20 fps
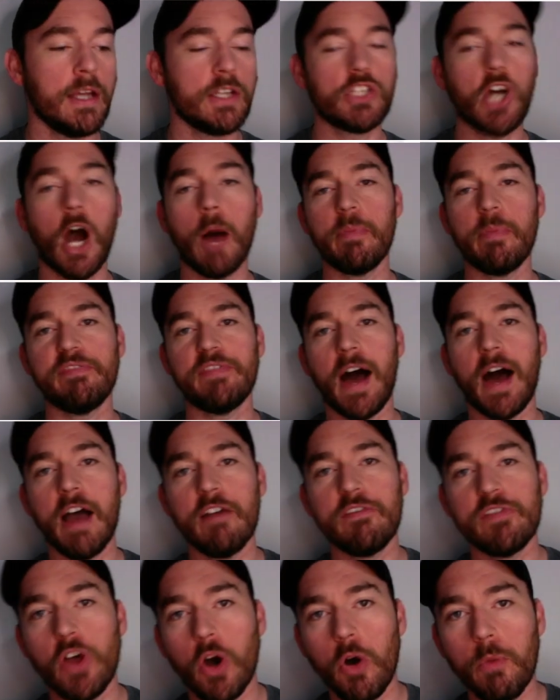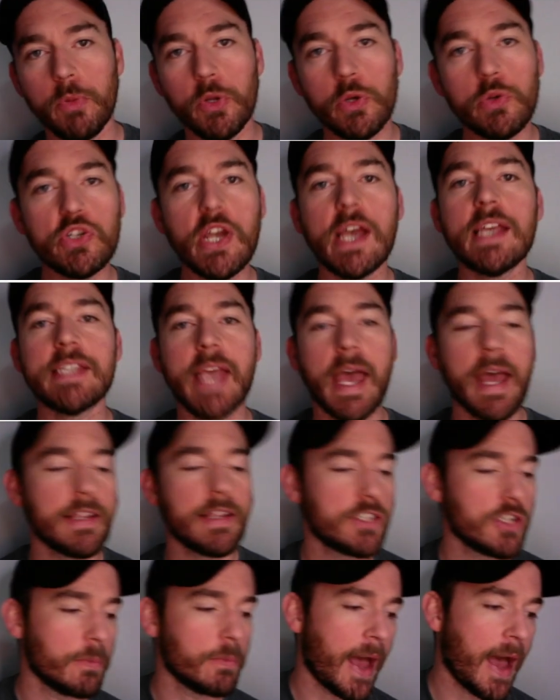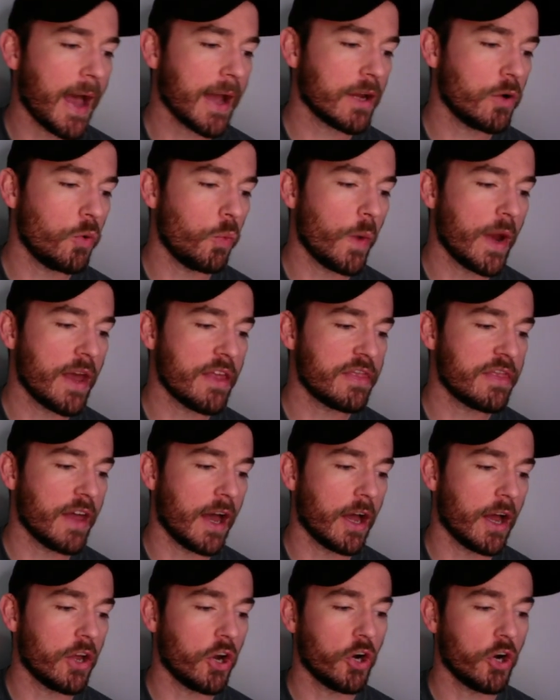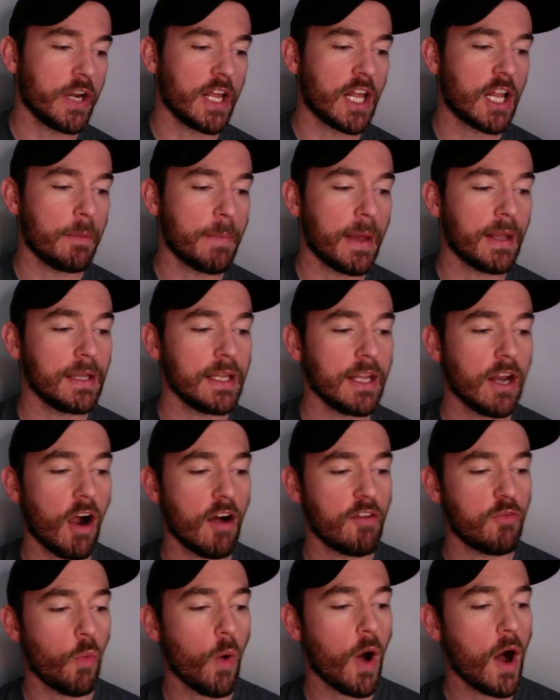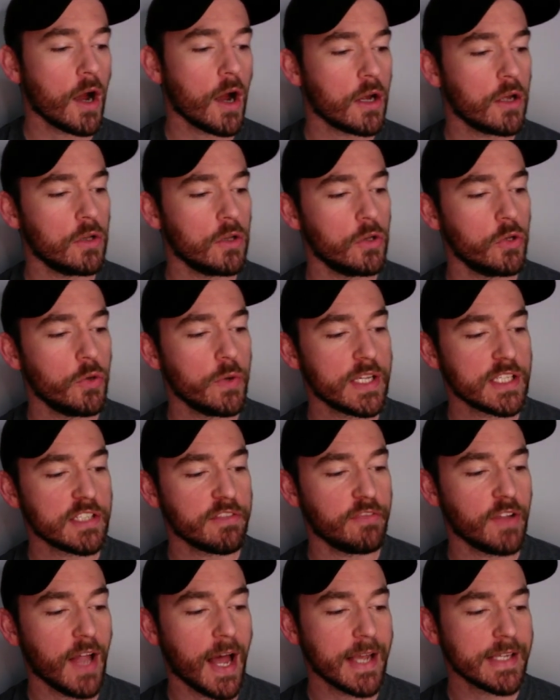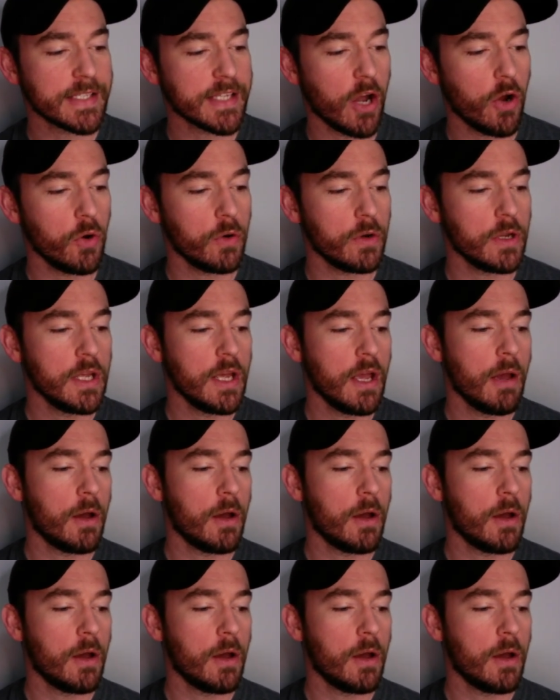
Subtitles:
Top of 5, though, Blue Jays answer back with Ernie Clement leadoff walk. Lucas flies out.